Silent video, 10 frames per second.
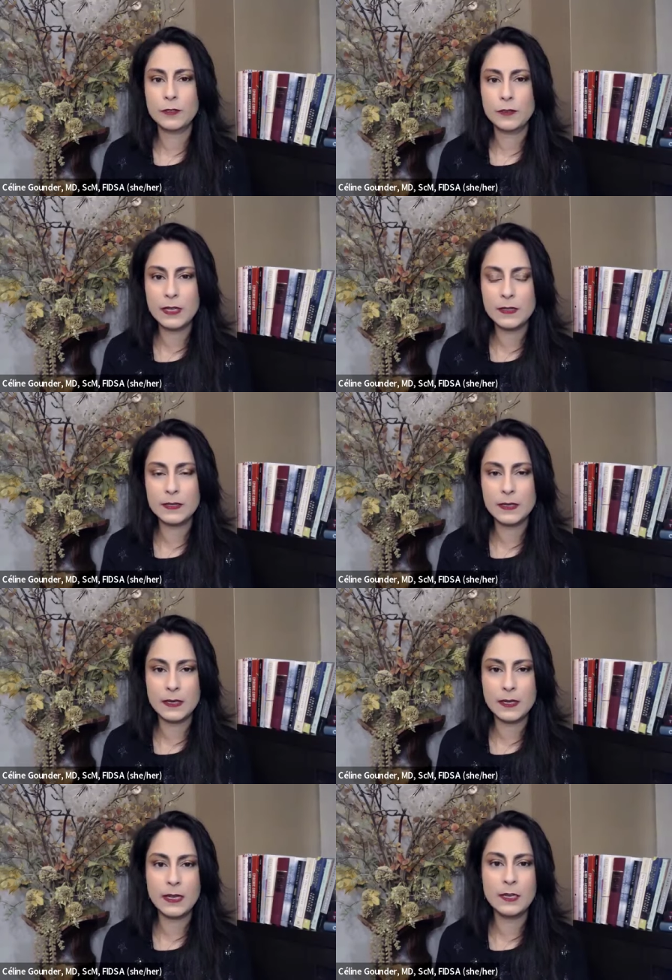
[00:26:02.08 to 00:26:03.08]
duties in
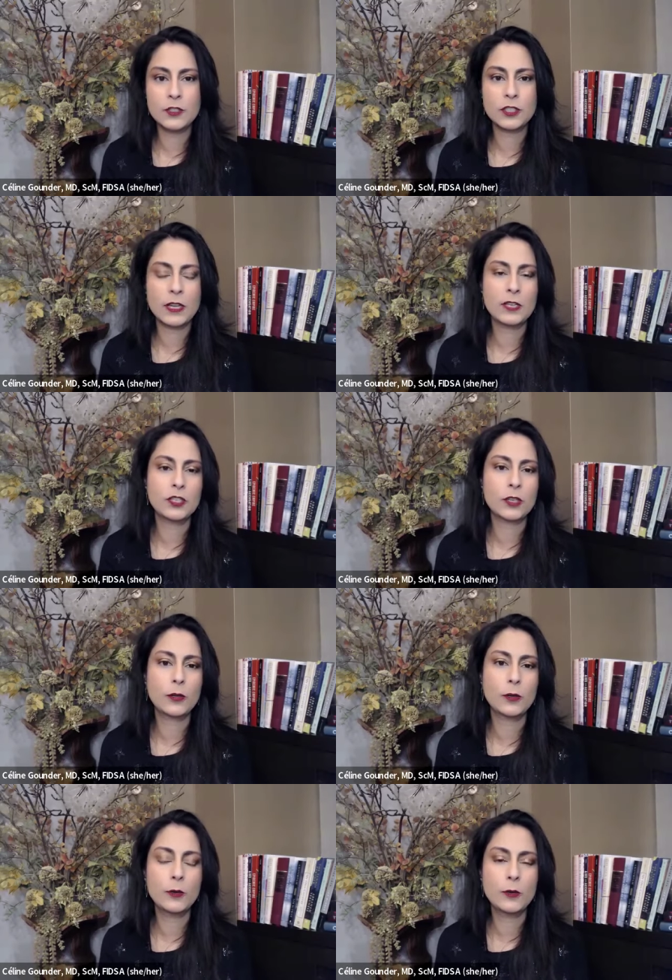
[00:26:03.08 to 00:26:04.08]
each and to
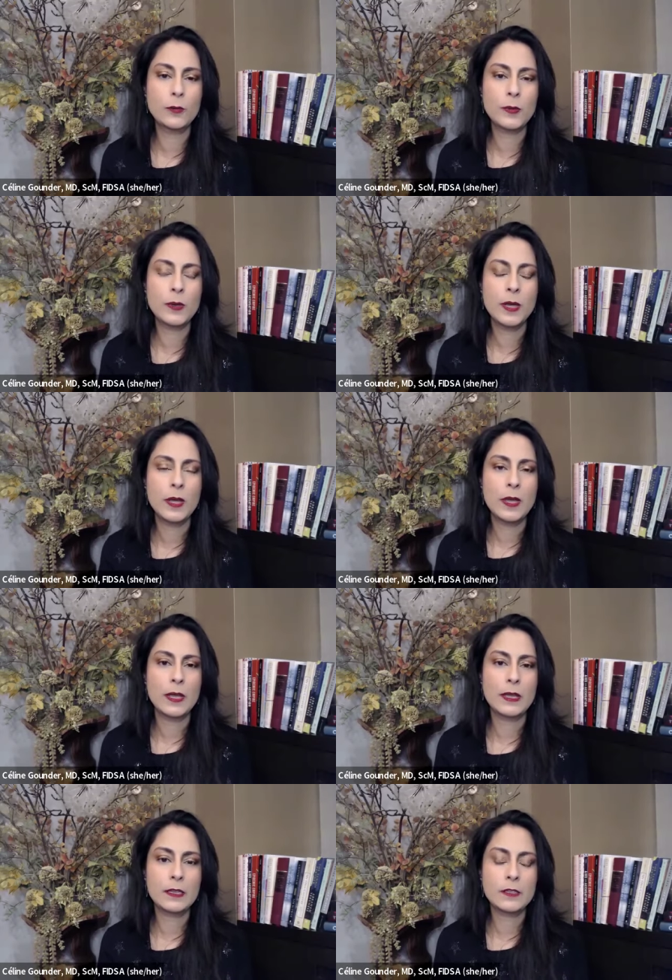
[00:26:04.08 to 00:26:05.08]
whom
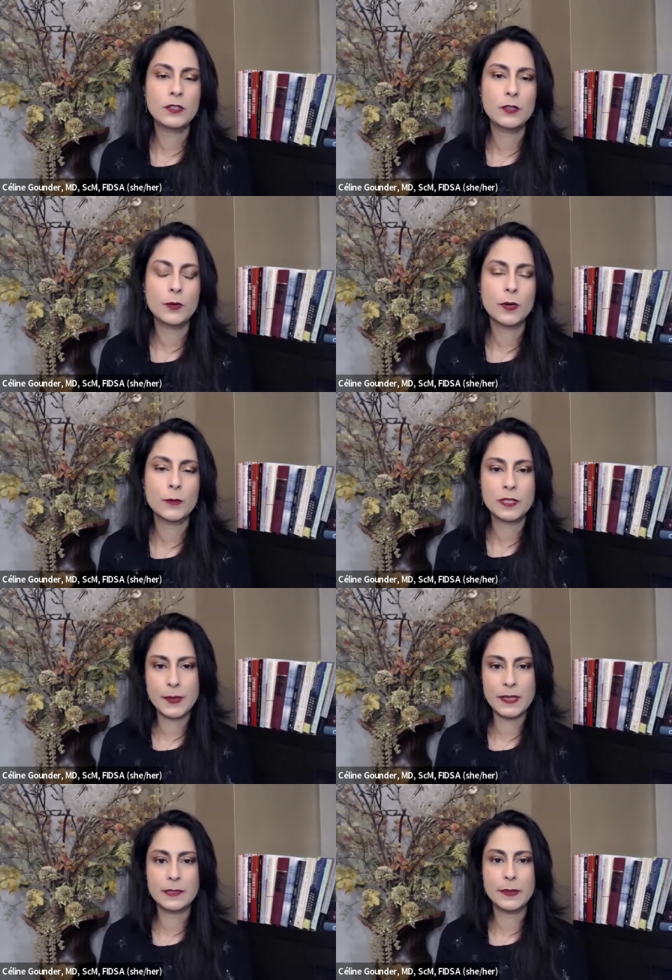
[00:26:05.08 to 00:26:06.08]
is your
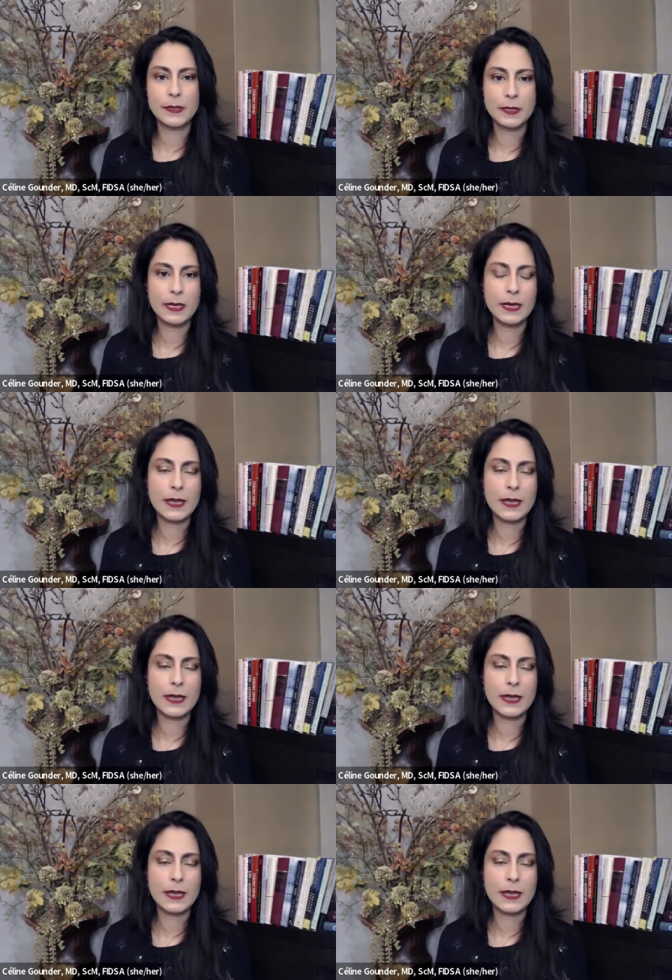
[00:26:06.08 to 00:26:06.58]
responsibility.